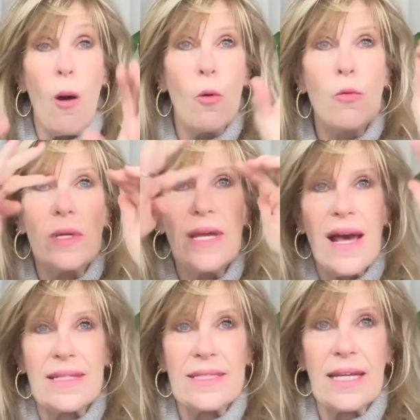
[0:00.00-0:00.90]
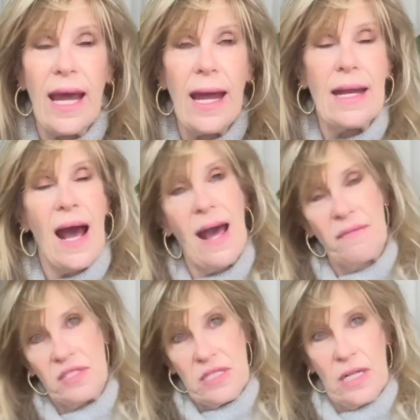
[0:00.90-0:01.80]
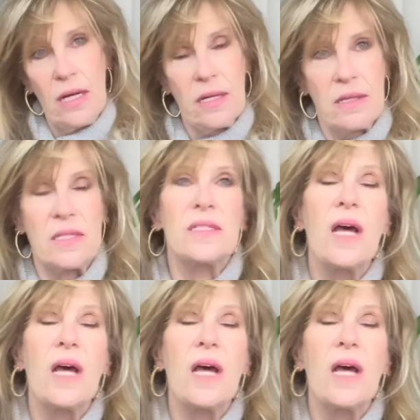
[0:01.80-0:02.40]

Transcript: Oh, yes, Kate, I have to tell you this.